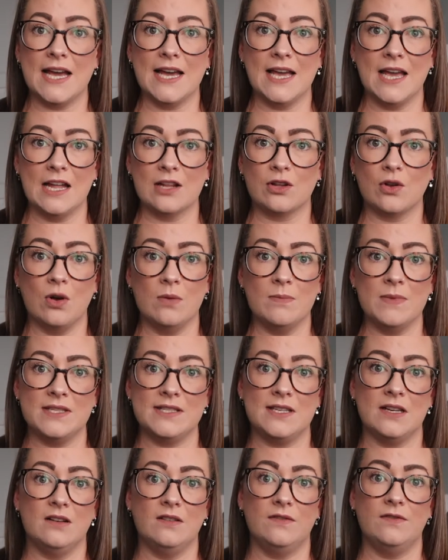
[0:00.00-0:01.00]
I had got
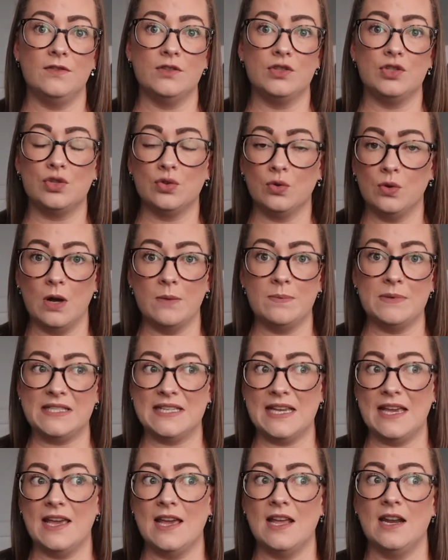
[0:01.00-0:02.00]
myself so
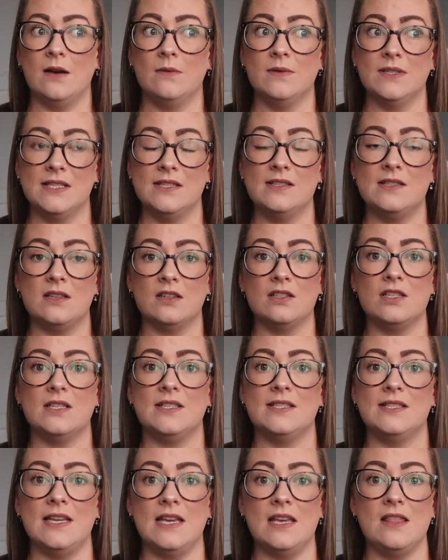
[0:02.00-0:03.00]
upset and I was in such a
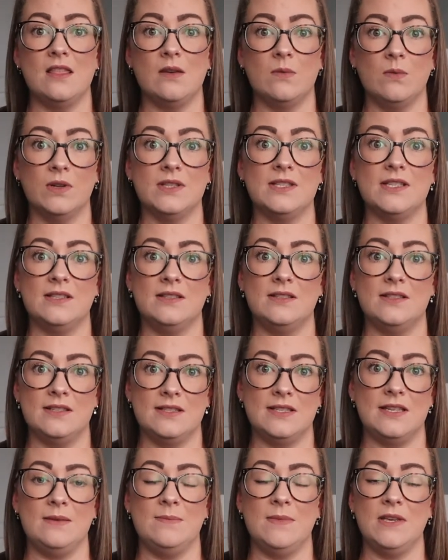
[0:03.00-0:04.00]
state, they wanted to
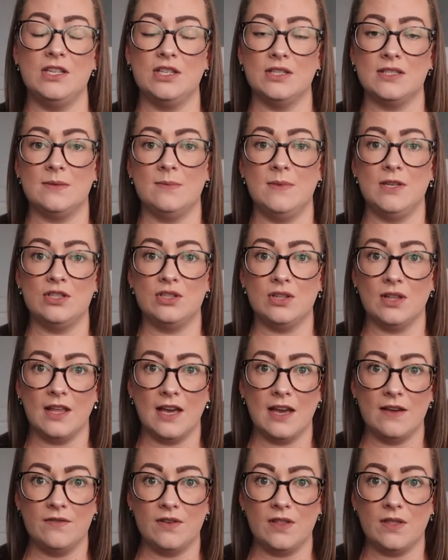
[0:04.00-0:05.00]
see me just to make sure
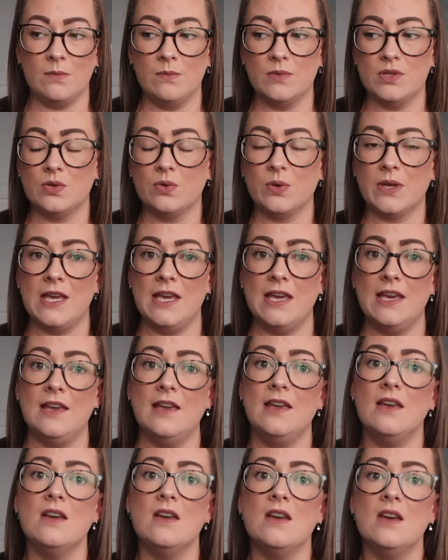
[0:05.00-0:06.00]
that everything was
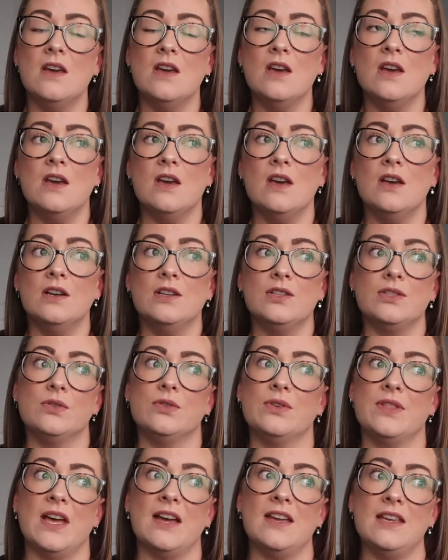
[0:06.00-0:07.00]
okay.
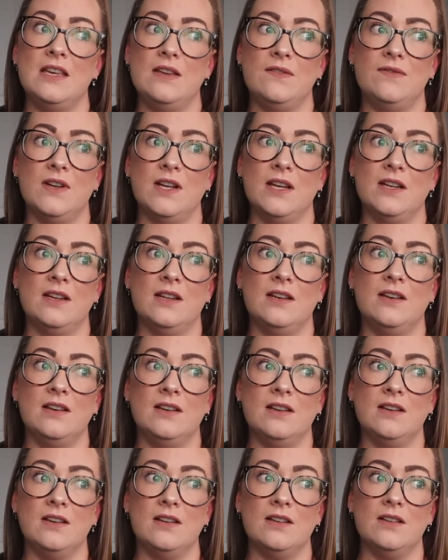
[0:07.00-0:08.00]
So that evening,
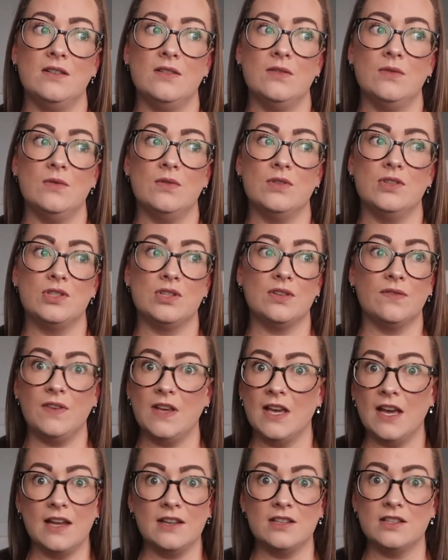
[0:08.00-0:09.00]

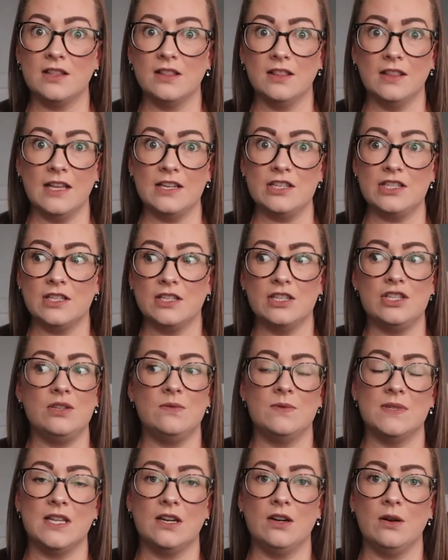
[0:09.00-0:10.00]
Sophia had literally,
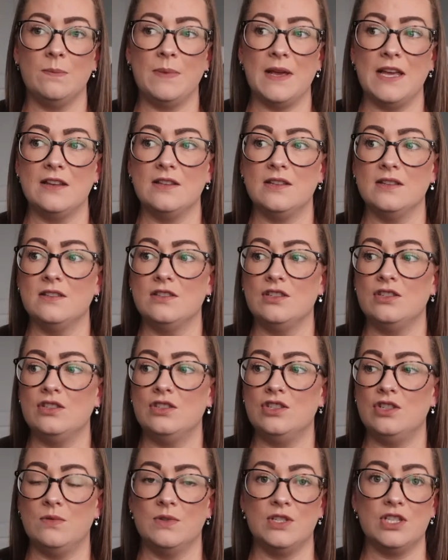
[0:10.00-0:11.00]
she was in her bed and
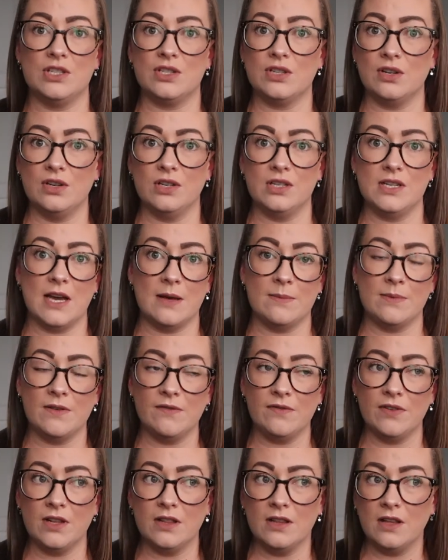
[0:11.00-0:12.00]
she was just on her
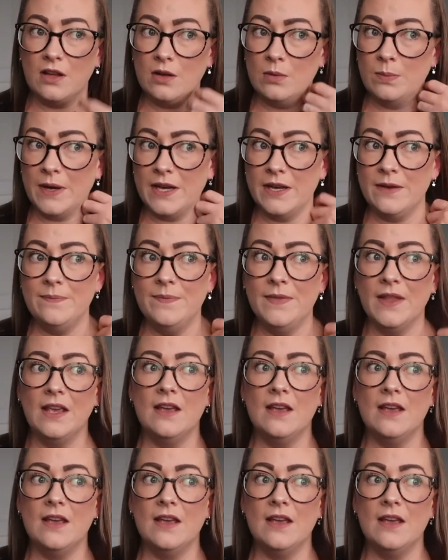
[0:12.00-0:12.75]
tablet for a little bit.